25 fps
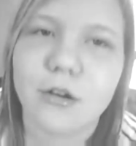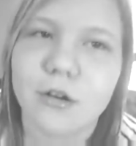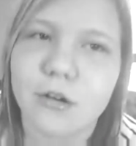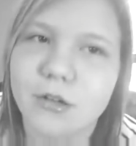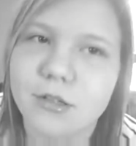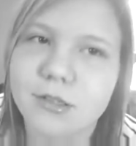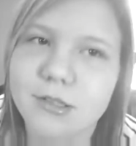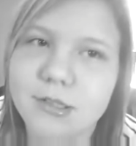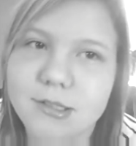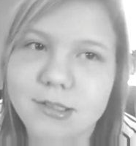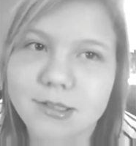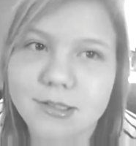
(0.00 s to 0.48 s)

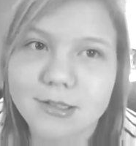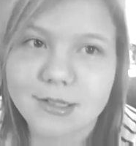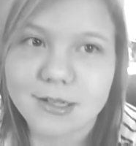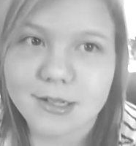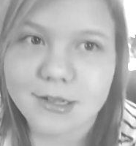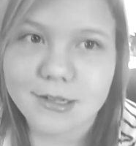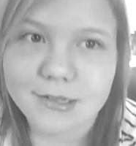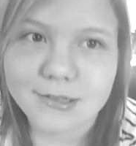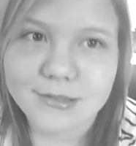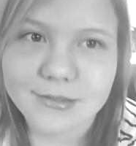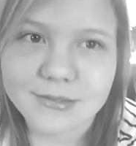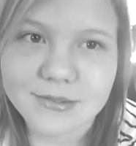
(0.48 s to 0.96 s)
all still
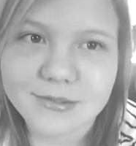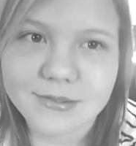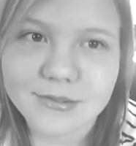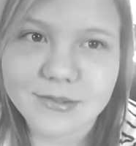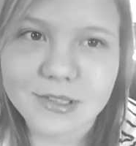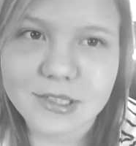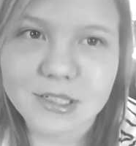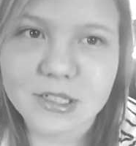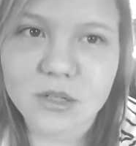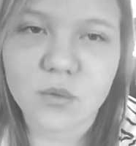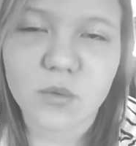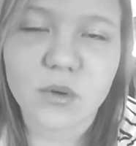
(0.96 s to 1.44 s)
there.
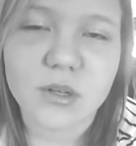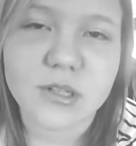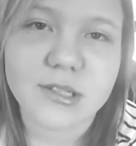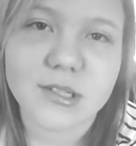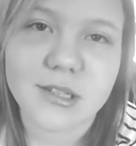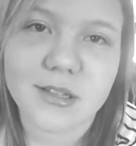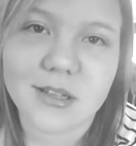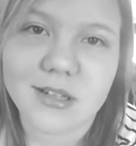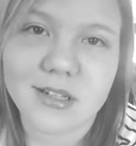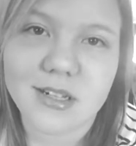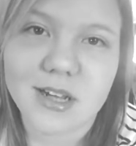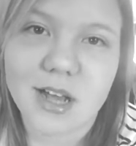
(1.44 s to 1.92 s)
One's
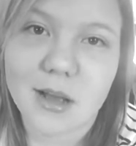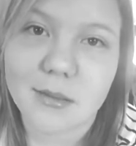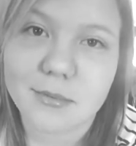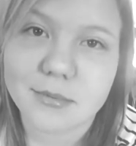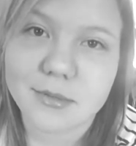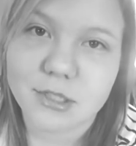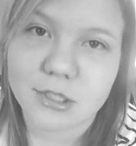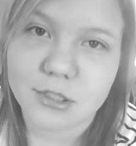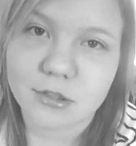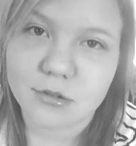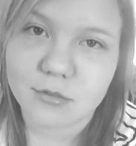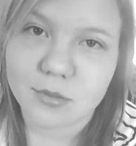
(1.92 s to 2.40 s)
on the
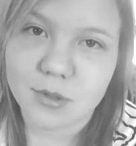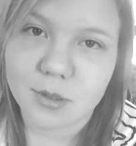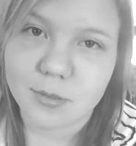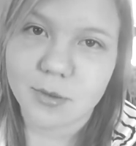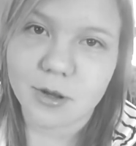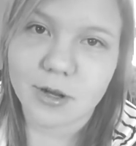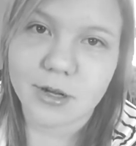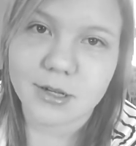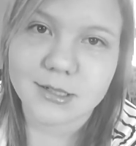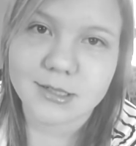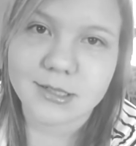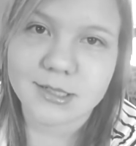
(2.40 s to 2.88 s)
top too, but I'm
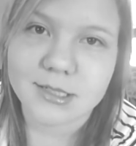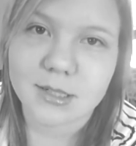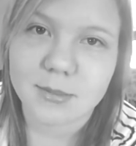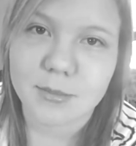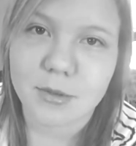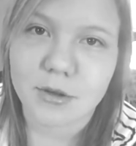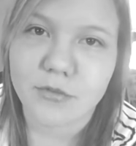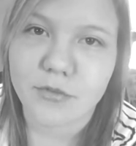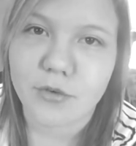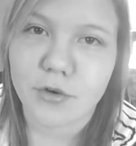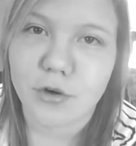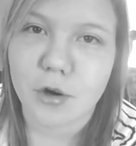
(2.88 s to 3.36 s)
not gonna stick
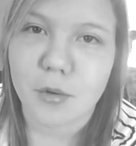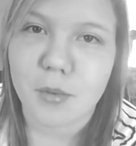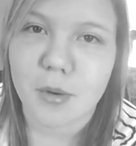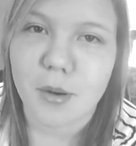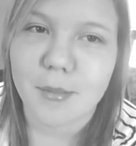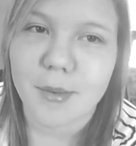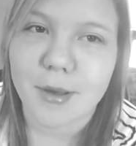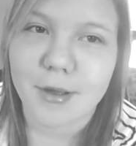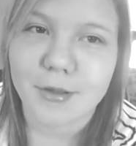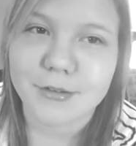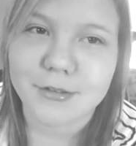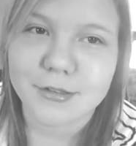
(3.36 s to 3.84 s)
my phone in my
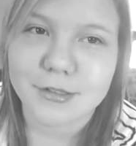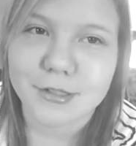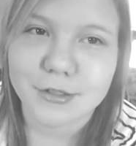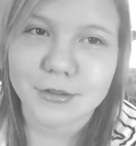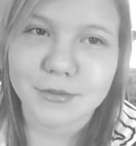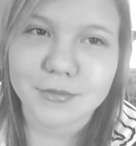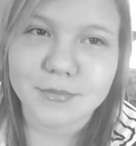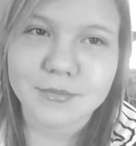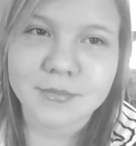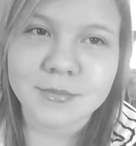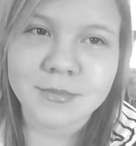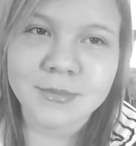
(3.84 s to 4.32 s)
mouth, so.
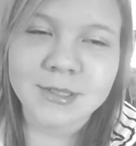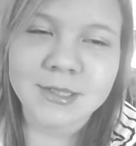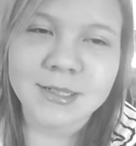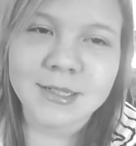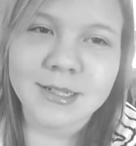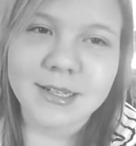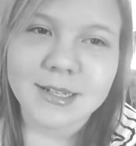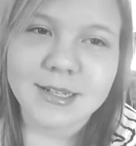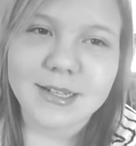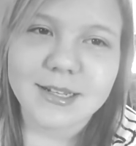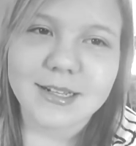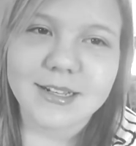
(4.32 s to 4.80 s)

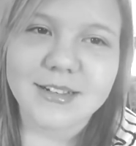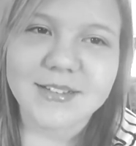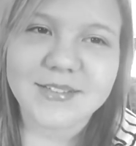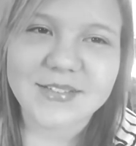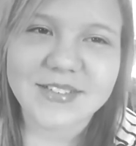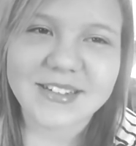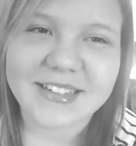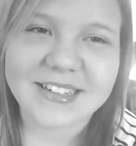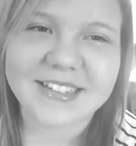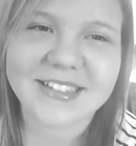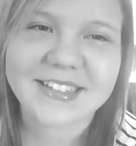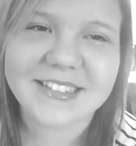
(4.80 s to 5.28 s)

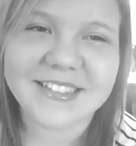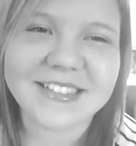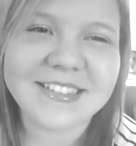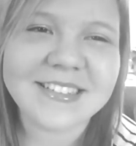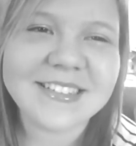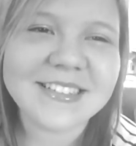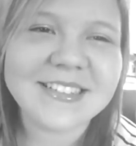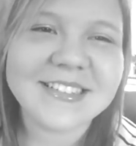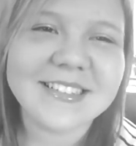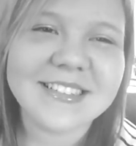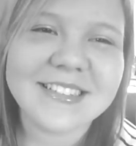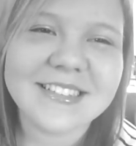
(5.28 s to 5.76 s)
But
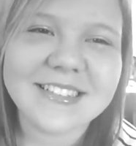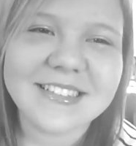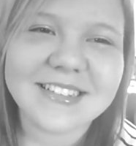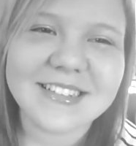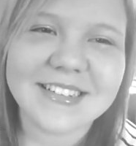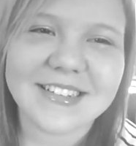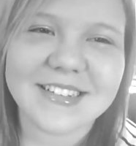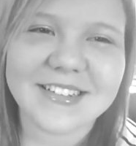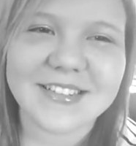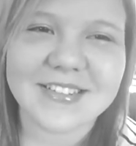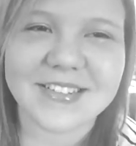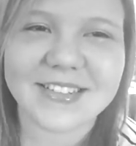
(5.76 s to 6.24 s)

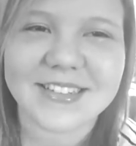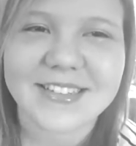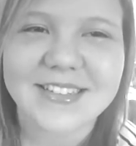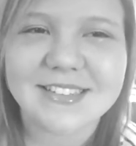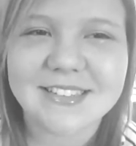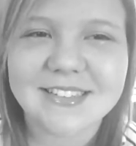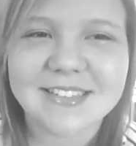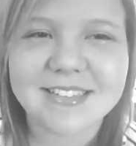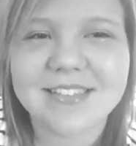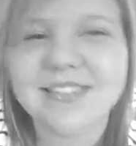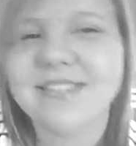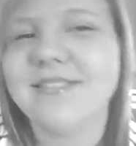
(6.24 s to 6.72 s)
anyways,
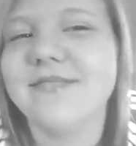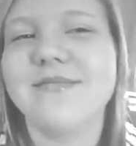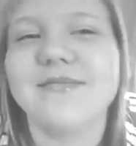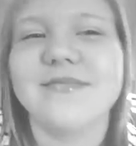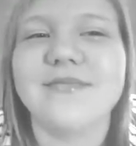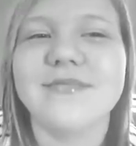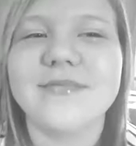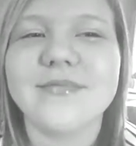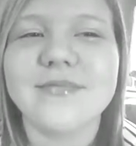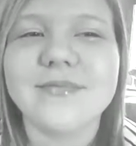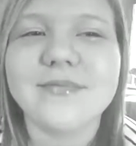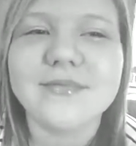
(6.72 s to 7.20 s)

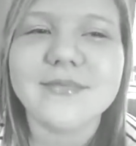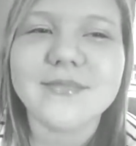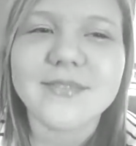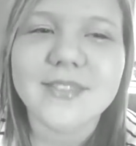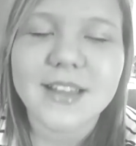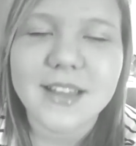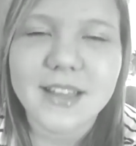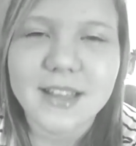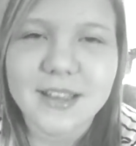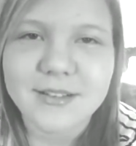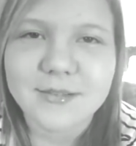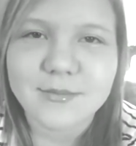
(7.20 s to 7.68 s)

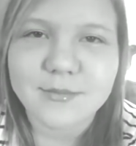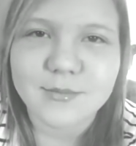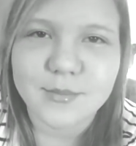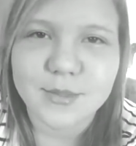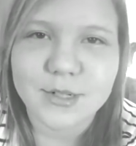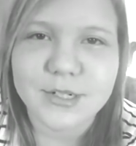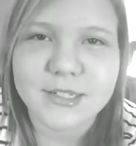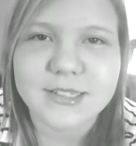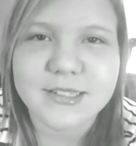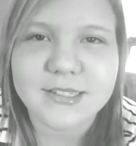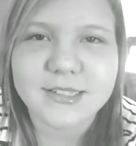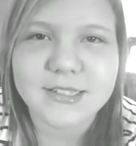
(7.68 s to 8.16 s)

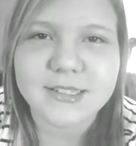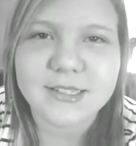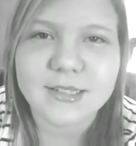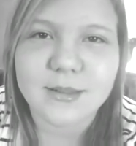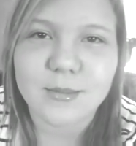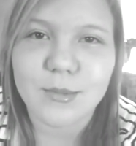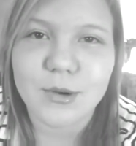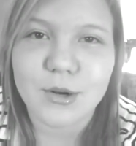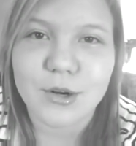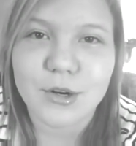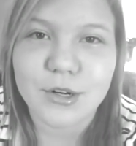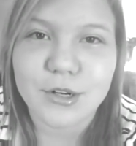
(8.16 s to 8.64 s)
braces
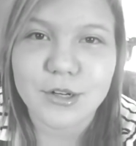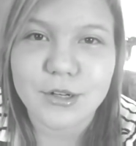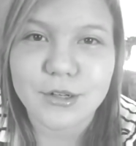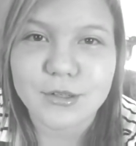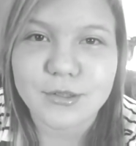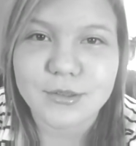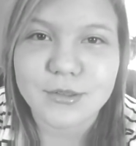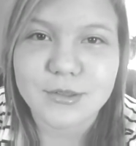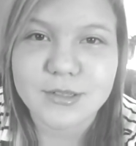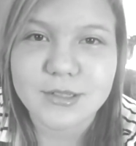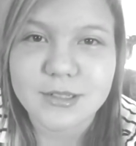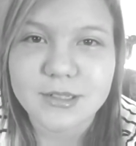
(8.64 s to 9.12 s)

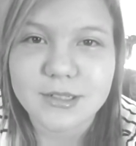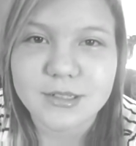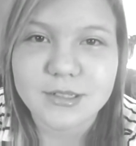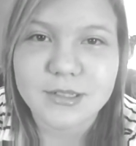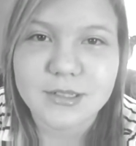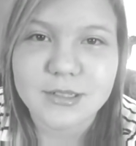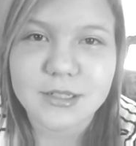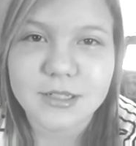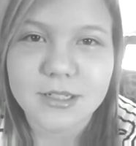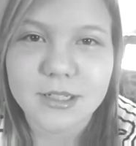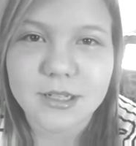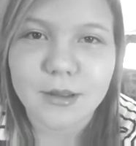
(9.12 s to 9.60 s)
tomorrow.
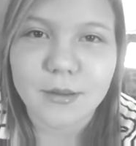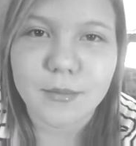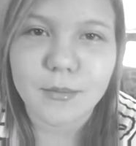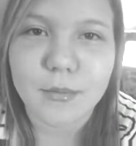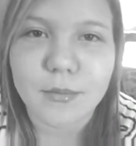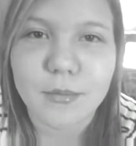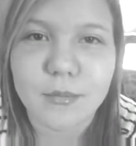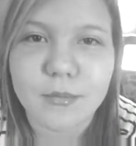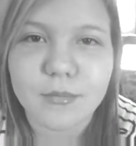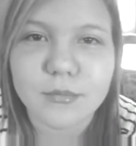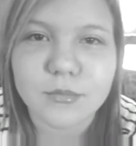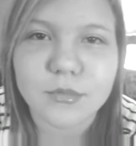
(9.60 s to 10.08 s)
I'm
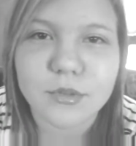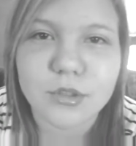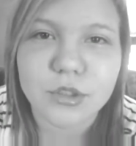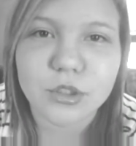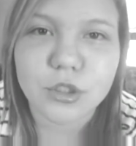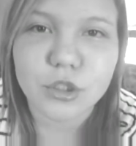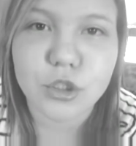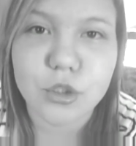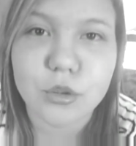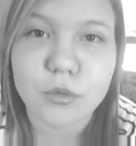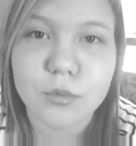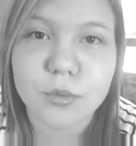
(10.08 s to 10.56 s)

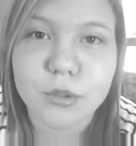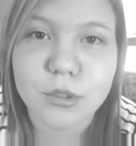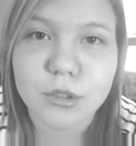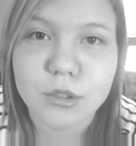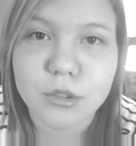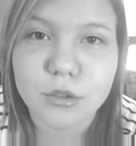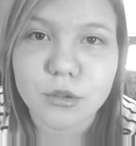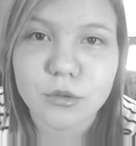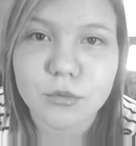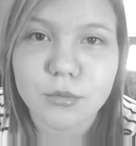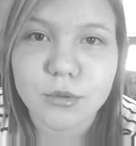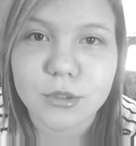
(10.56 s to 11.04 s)

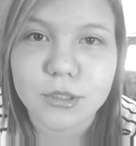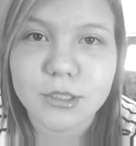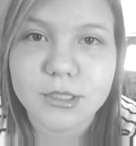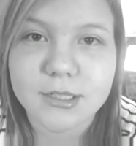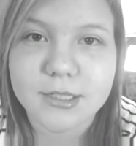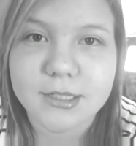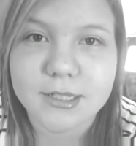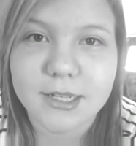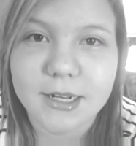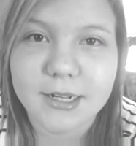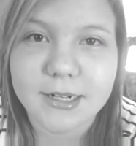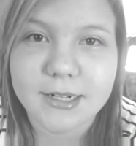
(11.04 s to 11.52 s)
uber
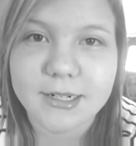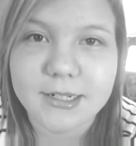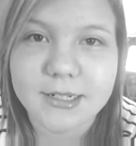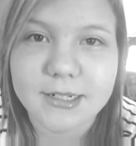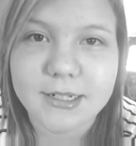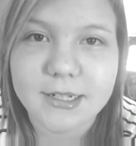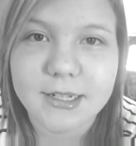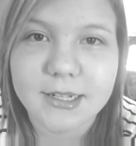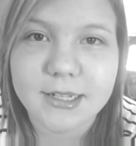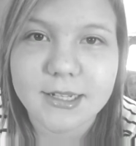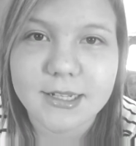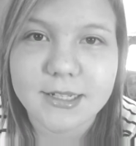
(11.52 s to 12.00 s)
excited,
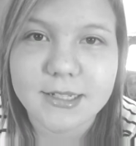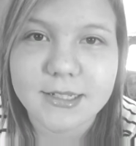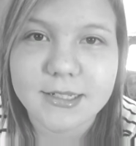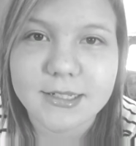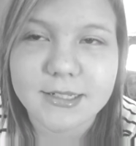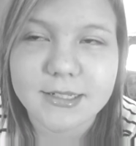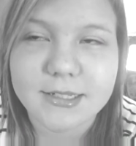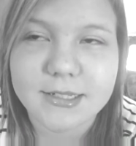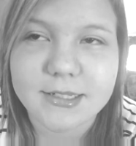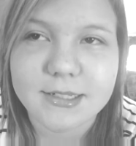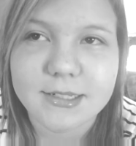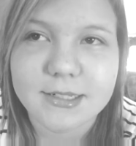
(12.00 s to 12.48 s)

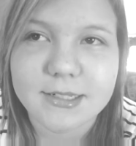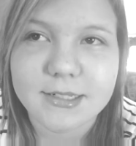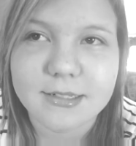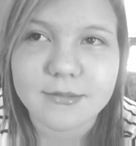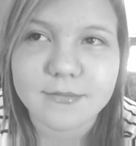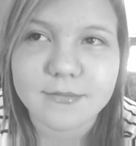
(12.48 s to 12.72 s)
and